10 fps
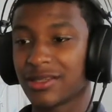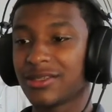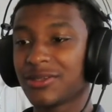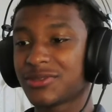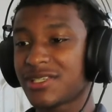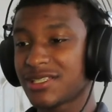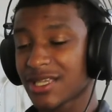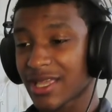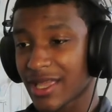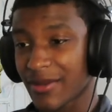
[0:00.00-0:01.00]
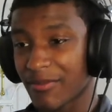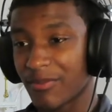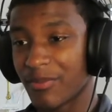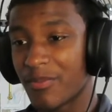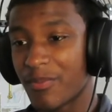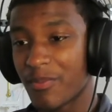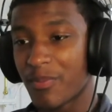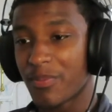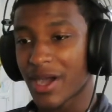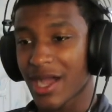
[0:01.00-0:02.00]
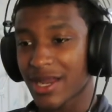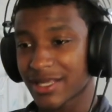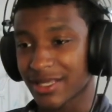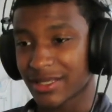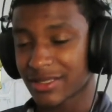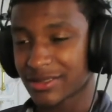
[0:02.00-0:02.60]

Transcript: Lil Tjay getting bodied.